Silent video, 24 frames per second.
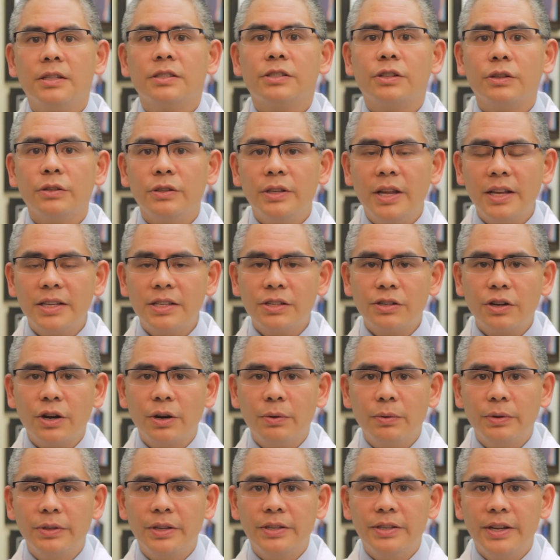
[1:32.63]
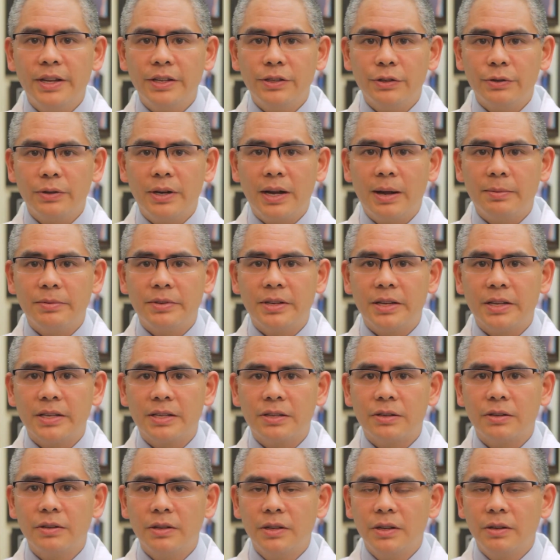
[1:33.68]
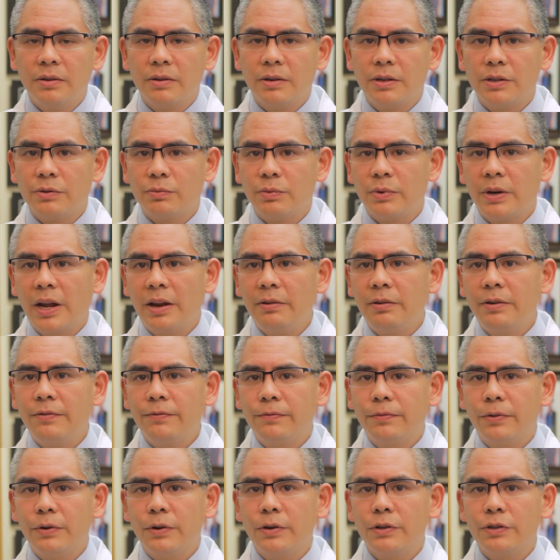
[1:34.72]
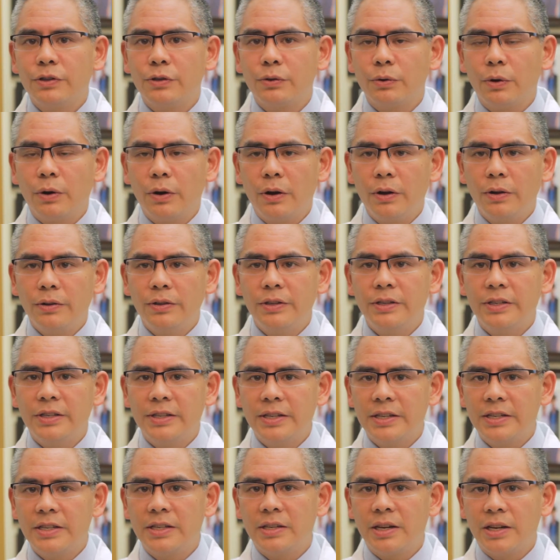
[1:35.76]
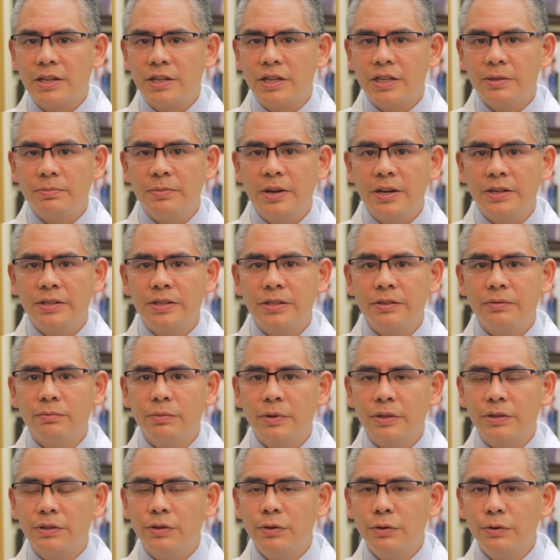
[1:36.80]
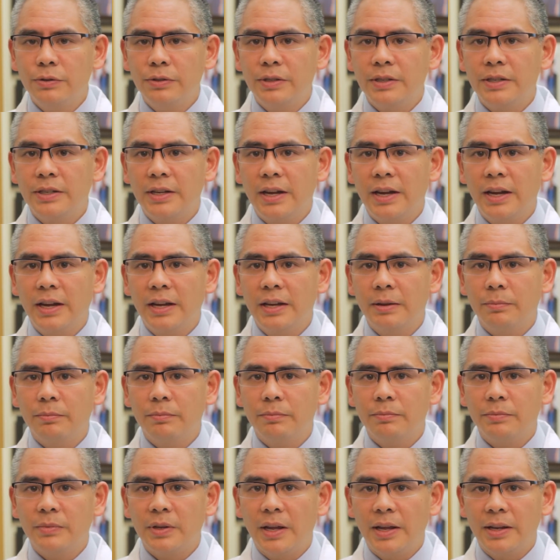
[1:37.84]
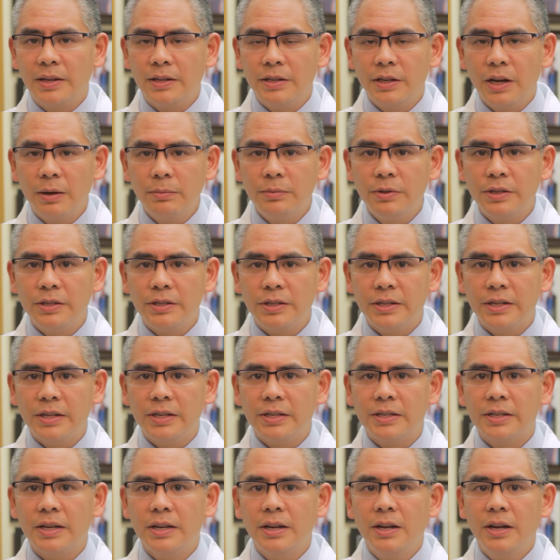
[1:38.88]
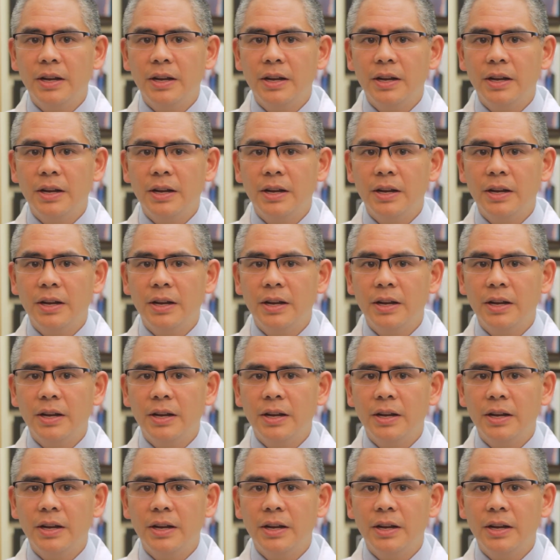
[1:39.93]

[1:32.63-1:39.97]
So let's start with the dental abscess, because when I refer to all the diseases I just mentioned with tooth decay and gum disease,